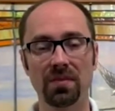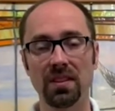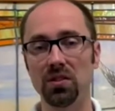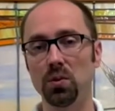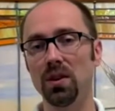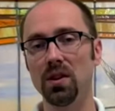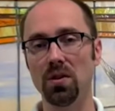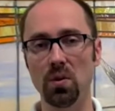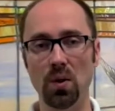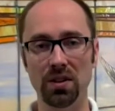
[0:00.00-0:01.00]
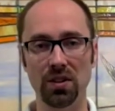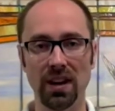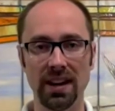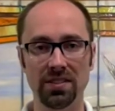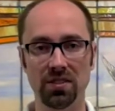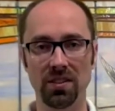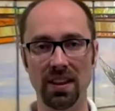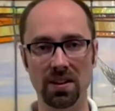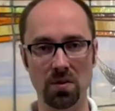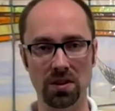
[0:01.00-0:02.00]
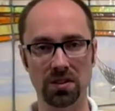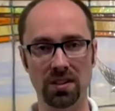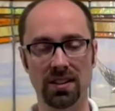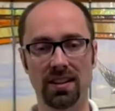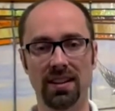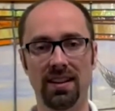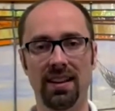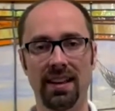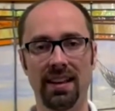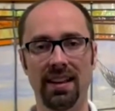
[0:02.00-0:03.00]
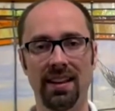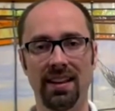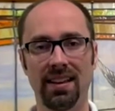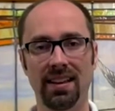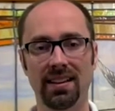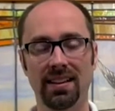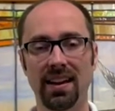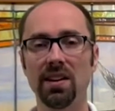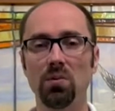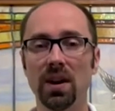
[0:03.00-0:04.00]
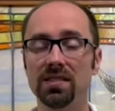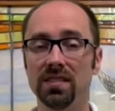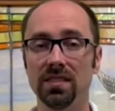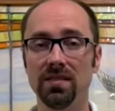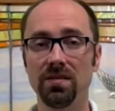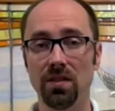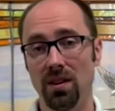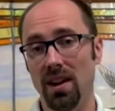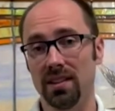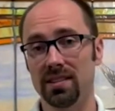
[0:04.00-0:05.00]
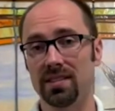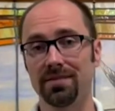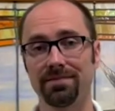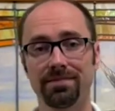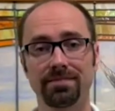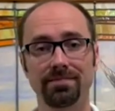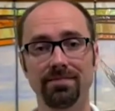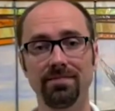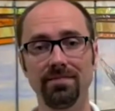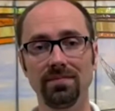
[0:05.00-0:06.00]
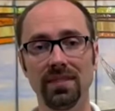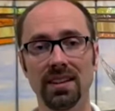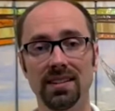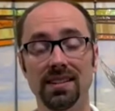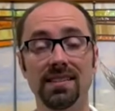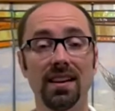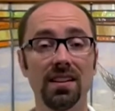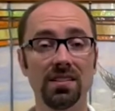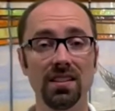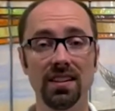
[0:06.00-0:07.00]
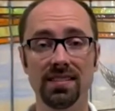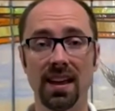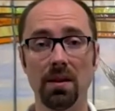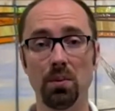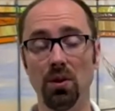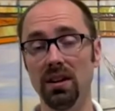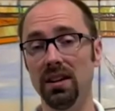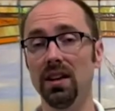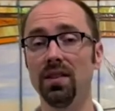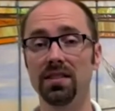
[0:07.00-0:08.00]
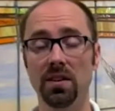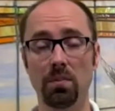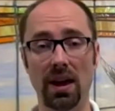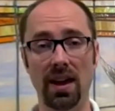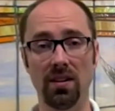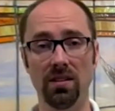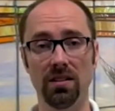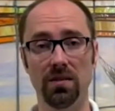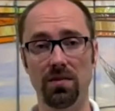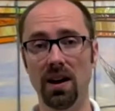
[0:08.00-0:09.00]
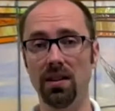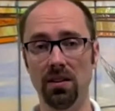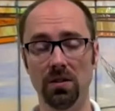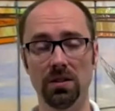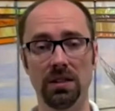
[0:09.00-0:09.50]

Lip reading: There's really only one good answer to that question. God rested for us, to set us an example and give us a pattern to follow.